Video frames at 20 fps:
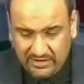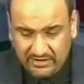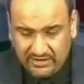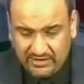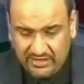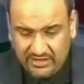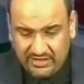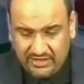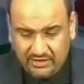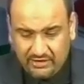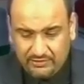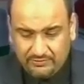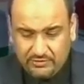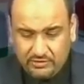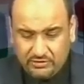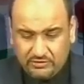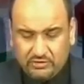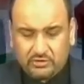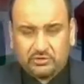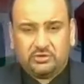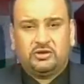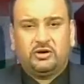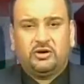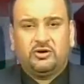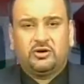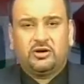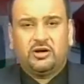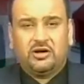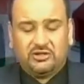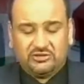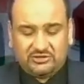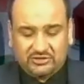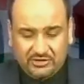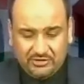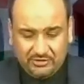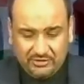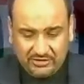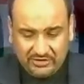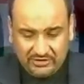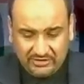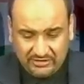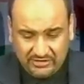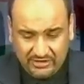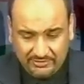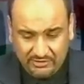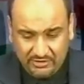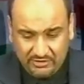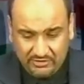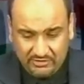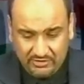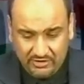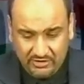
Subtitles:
Monday, I've got Dr. Onkar Sahota coming